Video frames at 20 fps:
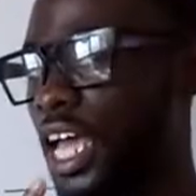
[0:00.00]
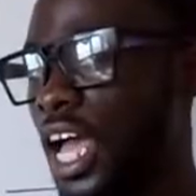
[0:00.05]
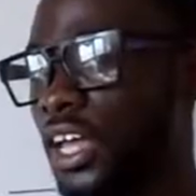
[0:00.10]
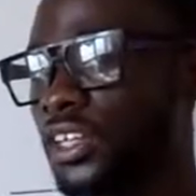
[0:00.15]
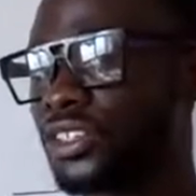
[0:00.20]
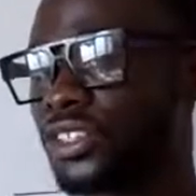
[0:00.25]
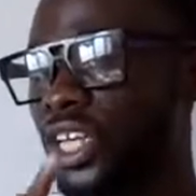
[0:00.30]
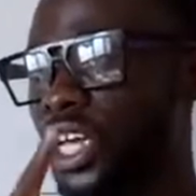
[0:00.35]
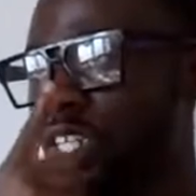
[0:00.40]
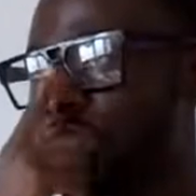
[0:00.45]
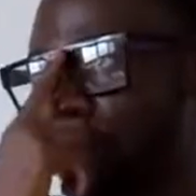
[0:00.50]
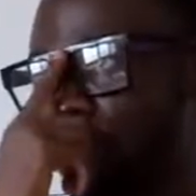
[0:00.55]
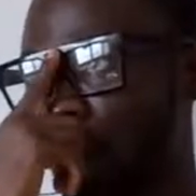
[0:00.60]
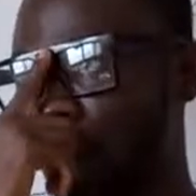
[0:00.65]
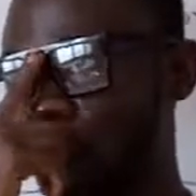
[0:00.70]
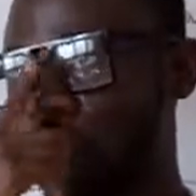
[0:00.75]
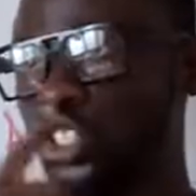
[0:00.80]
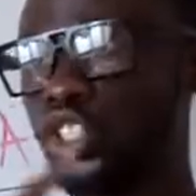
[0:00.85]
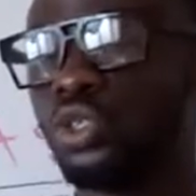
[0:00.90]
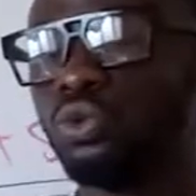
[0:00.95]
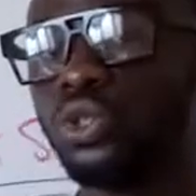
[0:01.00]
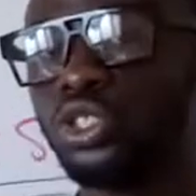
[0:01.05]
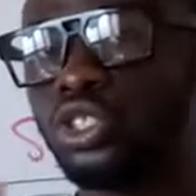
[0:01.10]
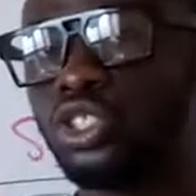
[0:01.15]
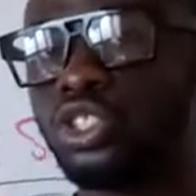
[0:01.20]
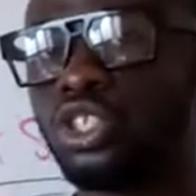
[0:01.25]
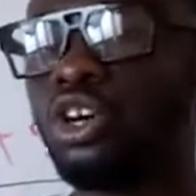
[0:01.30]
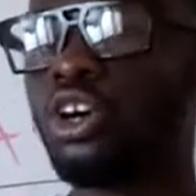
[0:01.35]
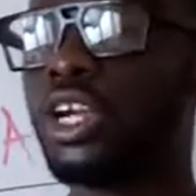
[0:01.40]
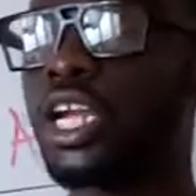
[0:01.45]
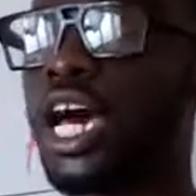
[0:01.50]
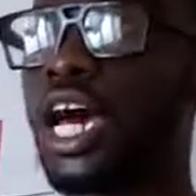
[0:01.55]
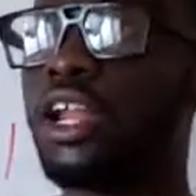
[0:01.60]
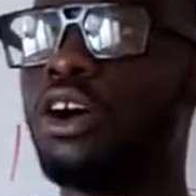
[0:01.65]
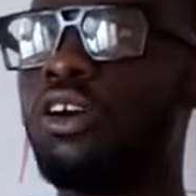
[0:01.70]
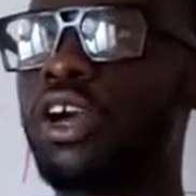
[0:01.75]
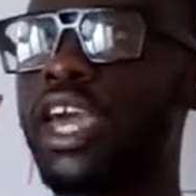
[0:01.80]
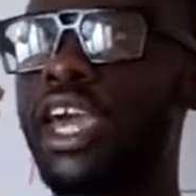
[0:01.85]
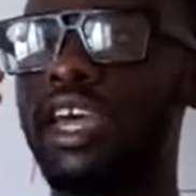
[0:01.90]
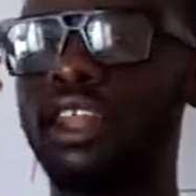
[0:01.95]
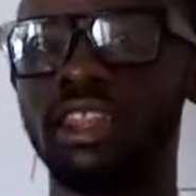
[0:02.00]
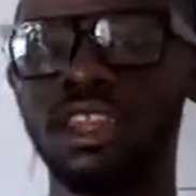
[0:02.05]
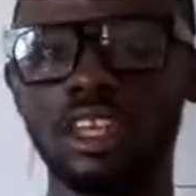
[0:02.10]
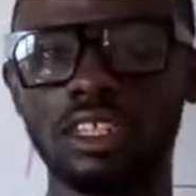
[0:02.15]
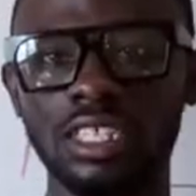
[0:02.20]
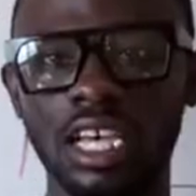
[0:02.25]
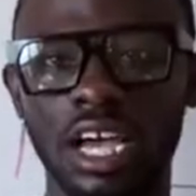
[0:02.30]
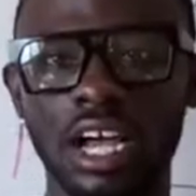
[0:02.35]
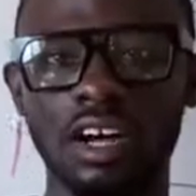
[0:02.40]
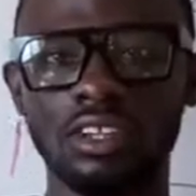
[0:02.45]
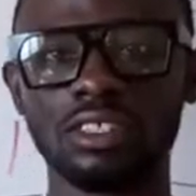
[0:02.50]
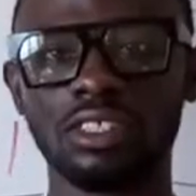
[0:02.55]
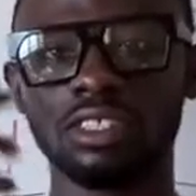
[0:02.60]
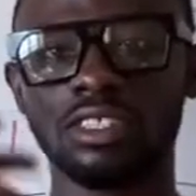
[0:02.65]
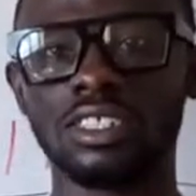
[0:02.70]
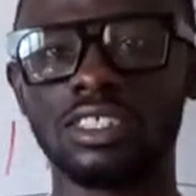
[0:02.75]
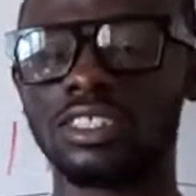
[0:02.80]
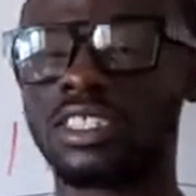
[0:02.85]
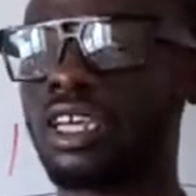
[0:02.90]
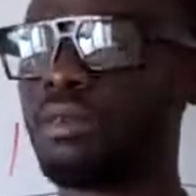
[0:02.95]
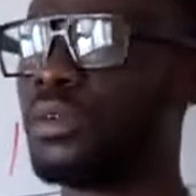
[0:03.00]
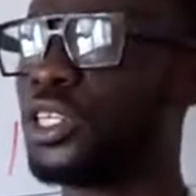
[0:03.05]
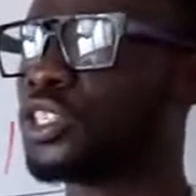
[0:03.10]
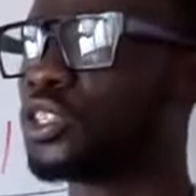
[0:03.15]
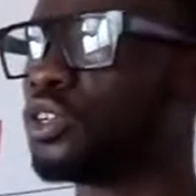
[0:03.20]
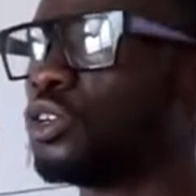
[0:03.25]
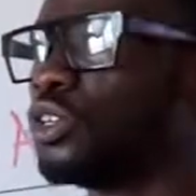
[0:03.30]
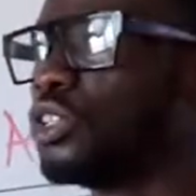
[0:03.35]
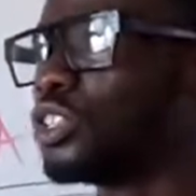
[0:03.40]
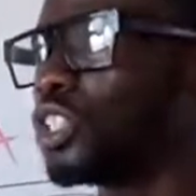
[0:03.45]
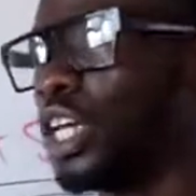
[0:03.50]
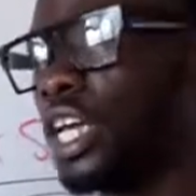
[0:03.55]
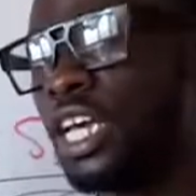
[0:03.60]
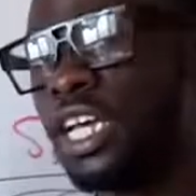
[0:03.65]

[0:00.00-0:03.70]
As such, you would know that, okay, this accounting system is good,